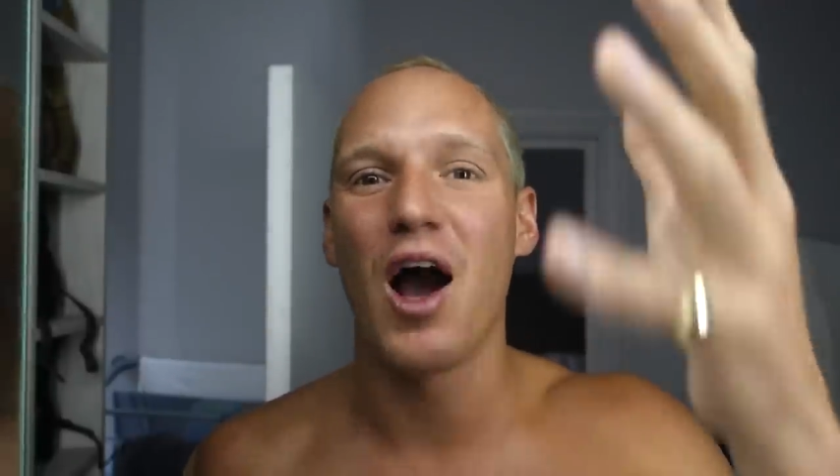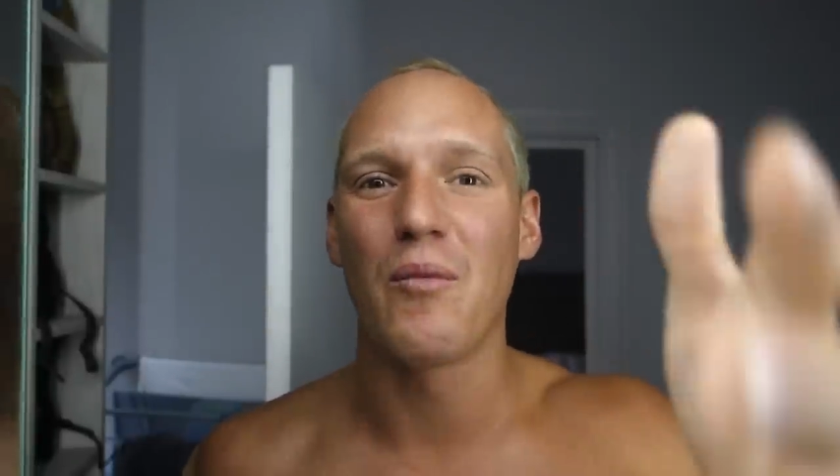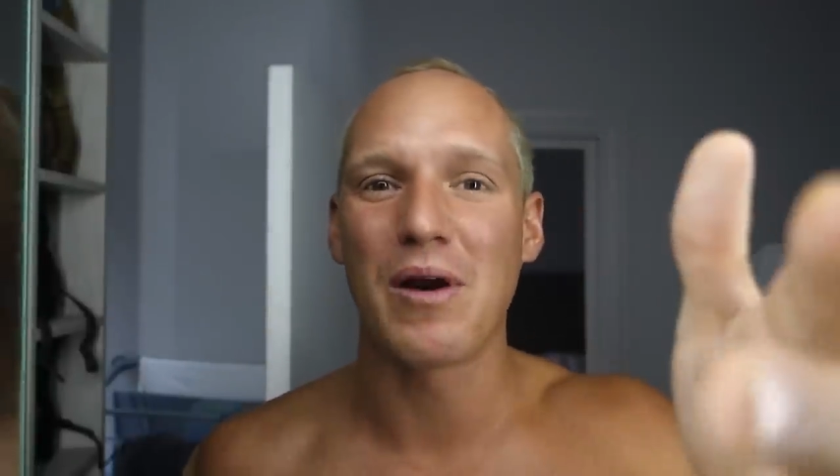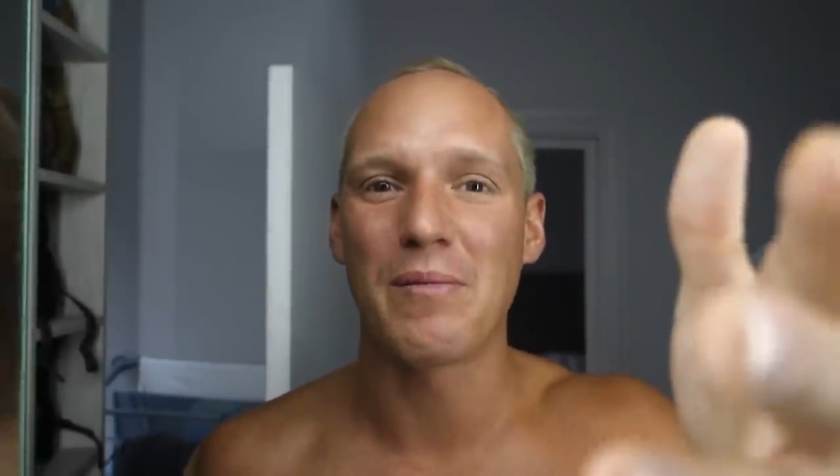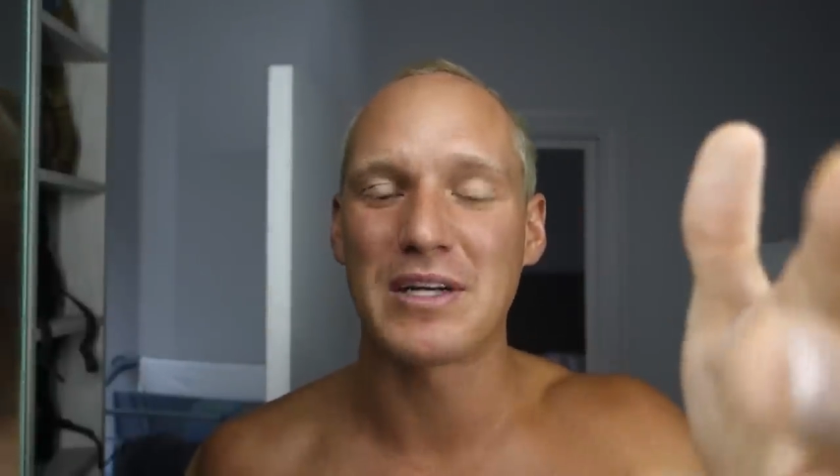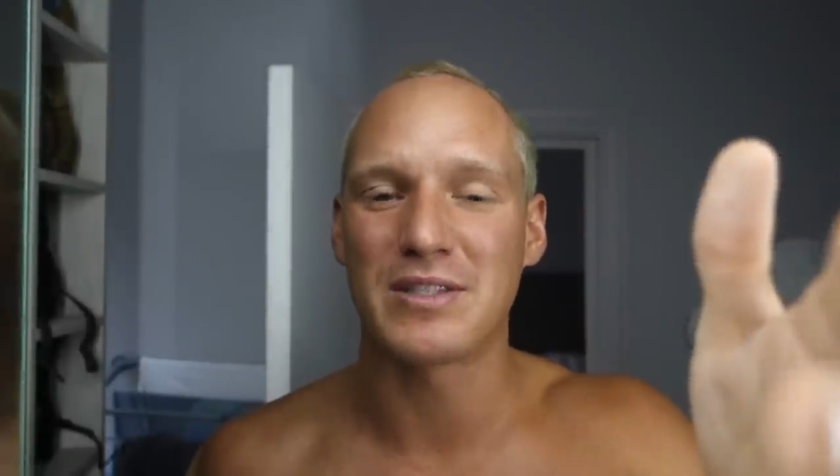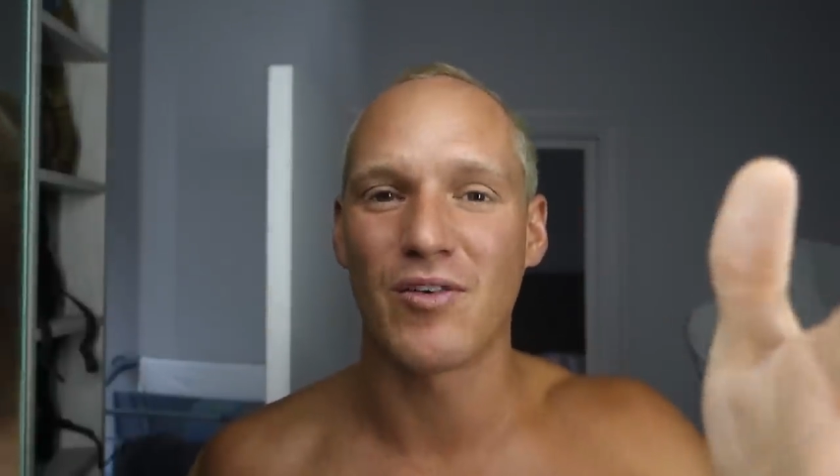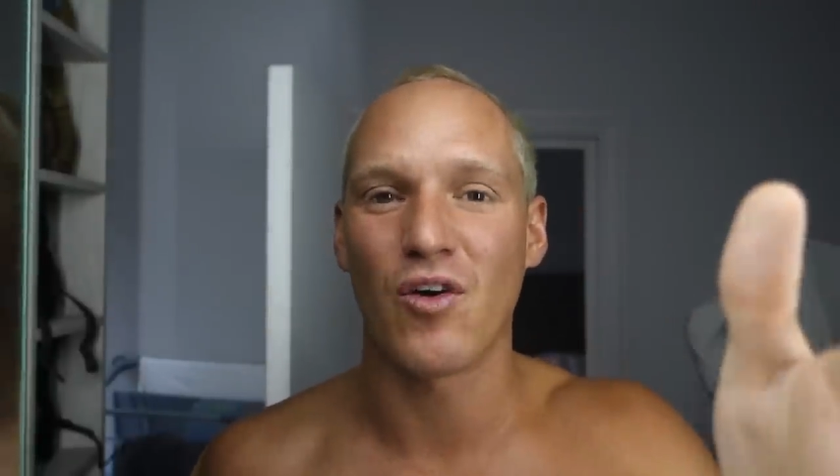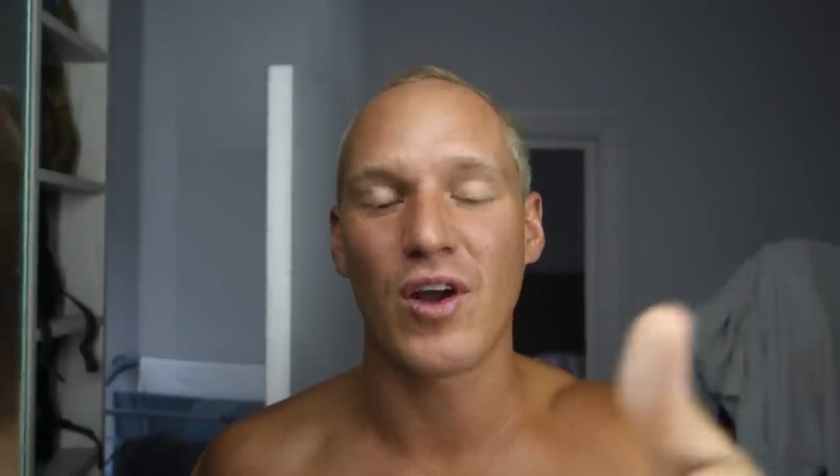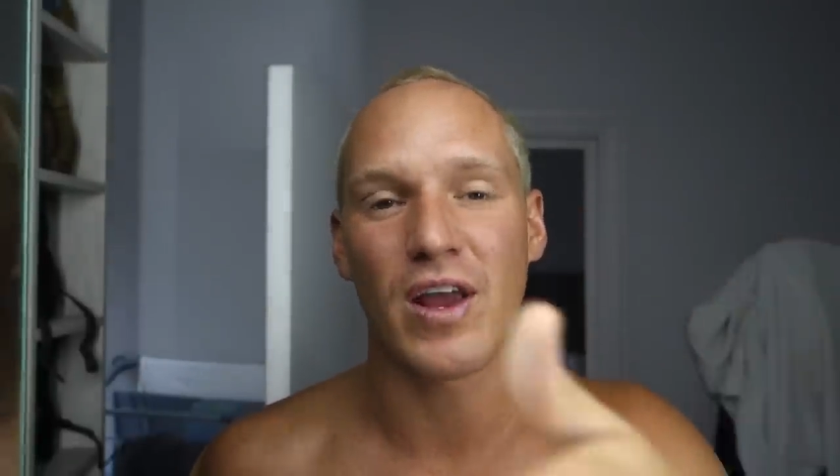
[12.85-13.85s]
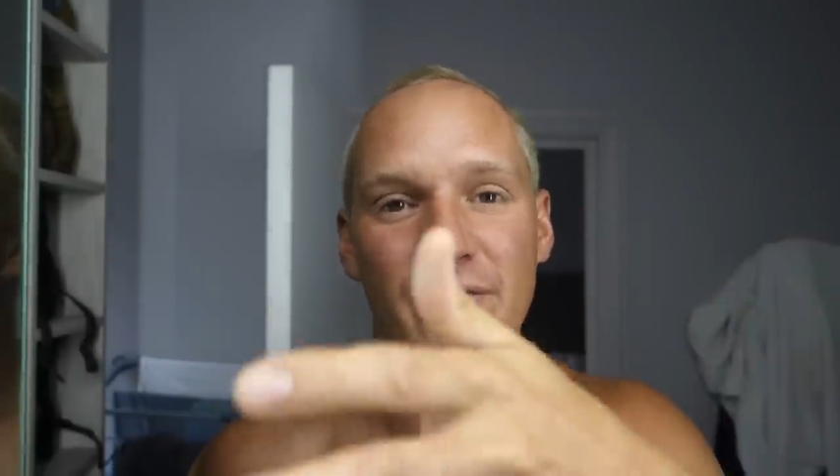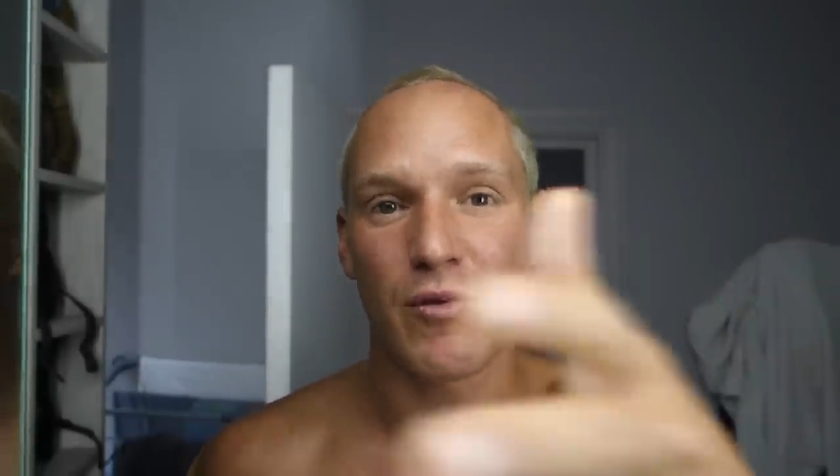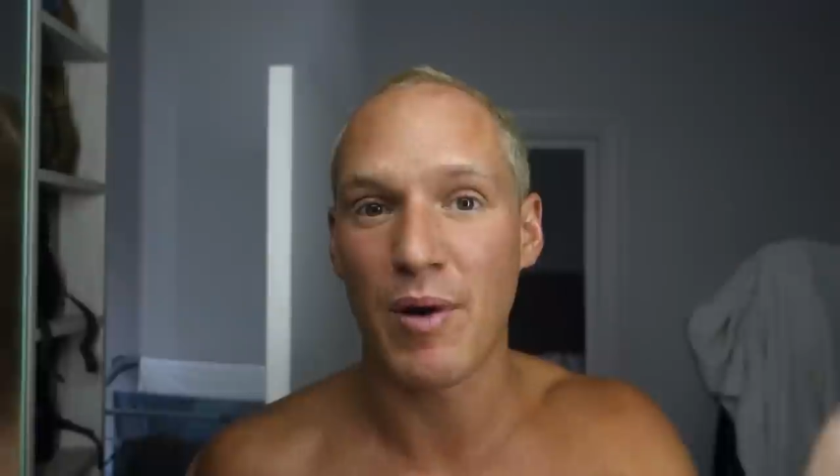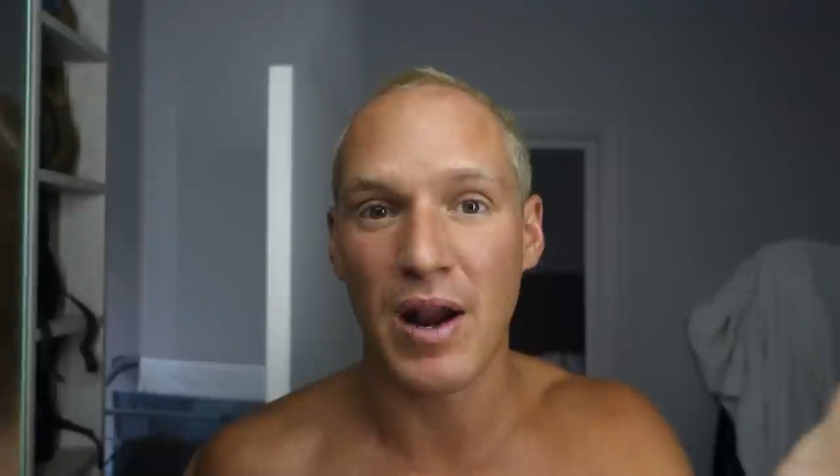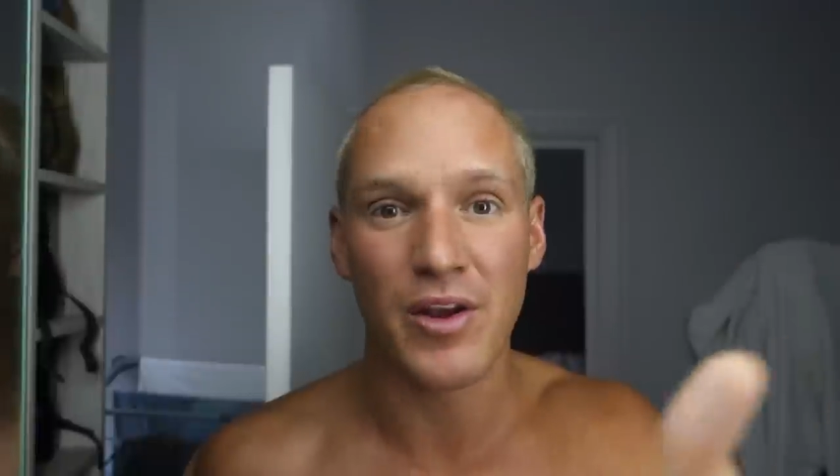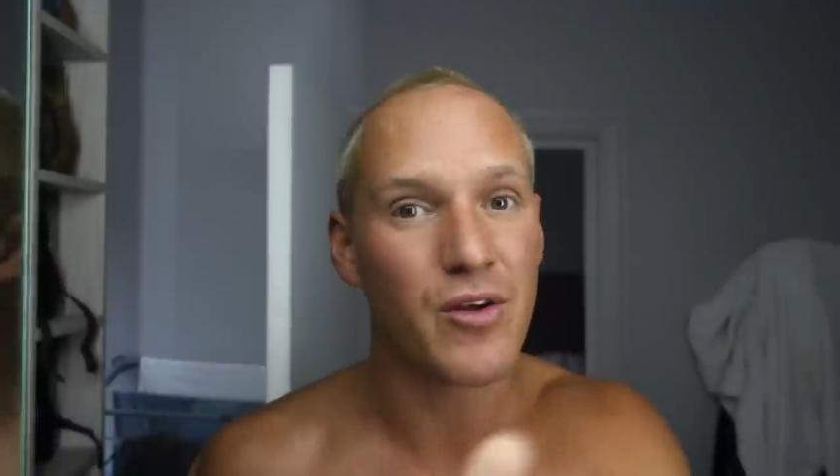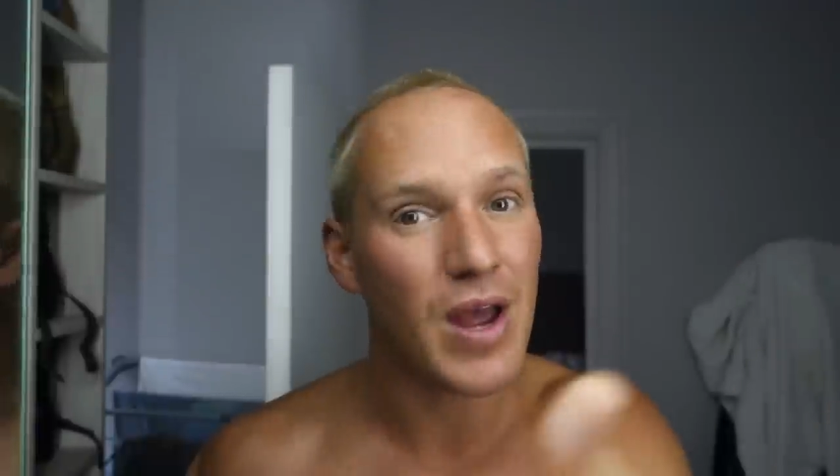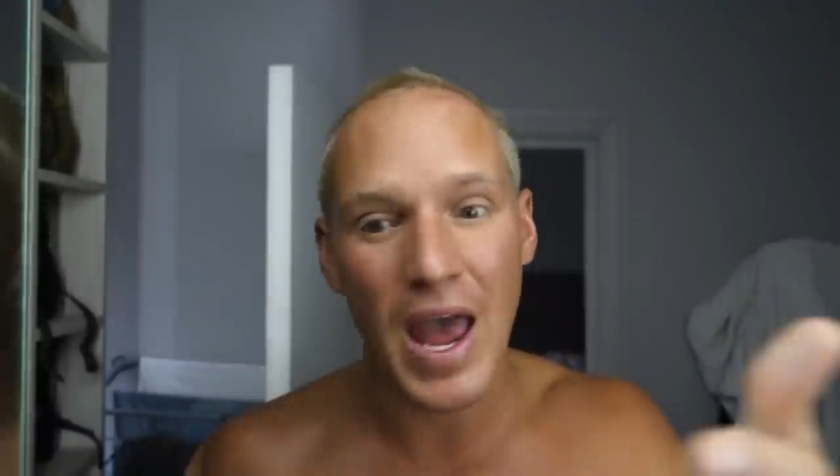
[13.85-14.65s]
Welcome back to the vlog. If you're brand new,